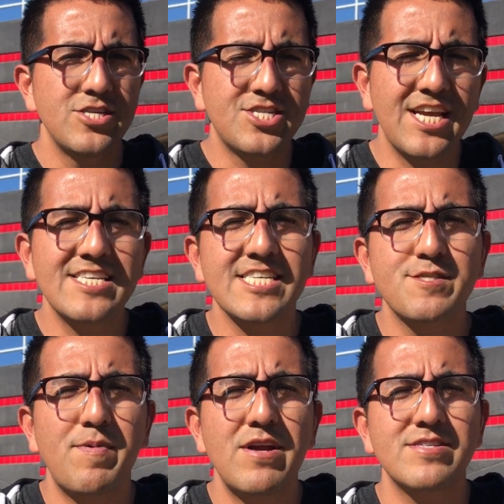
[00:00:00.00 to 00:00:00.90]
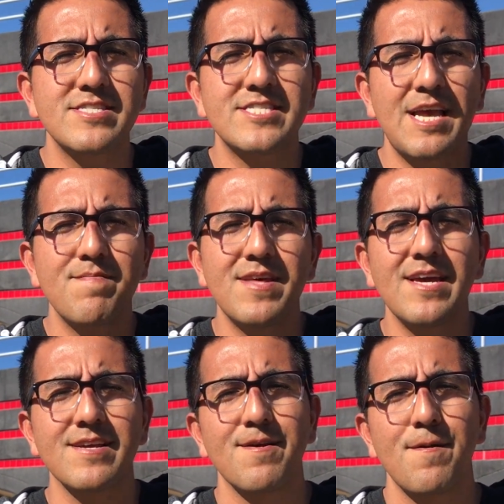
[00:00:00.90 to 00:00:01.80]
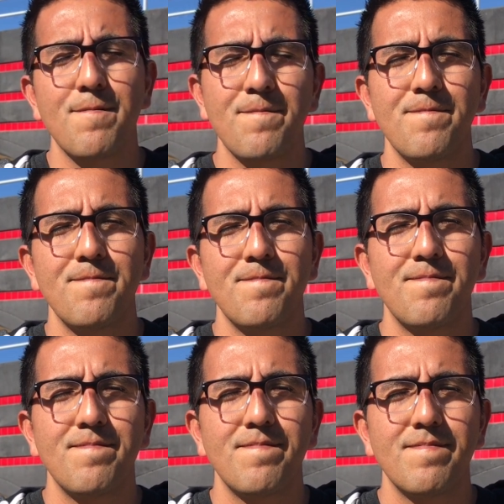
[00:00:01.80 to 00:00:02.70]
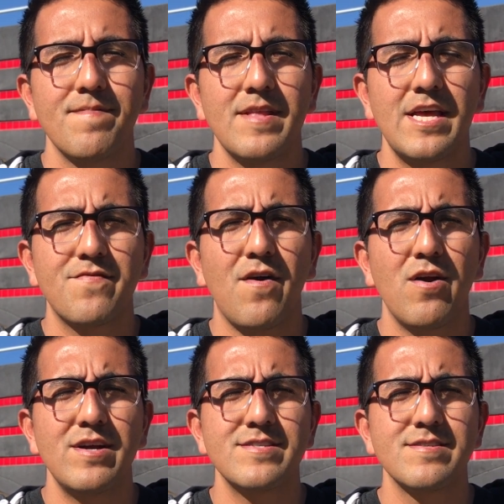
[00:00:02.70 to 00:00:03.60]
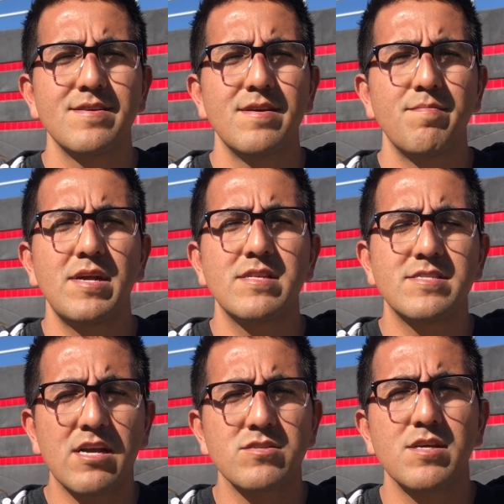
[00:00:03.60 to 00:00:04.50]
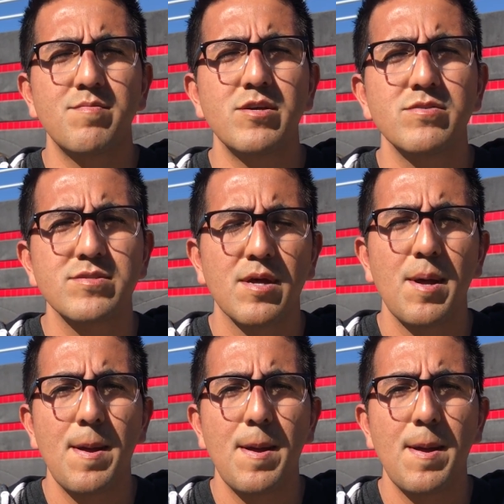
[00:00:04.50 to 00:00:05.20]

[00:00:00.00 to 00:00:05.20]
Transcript: She has experienced the same thing as far as being sexually abused.